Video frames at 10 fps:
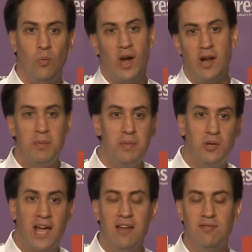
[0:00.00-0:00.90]
Why don't
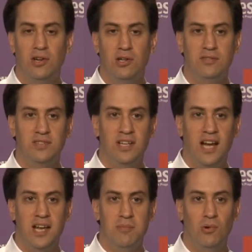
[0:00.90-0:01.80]
people get involved
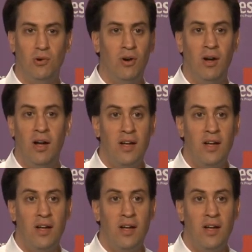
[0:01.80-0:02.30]
anymore?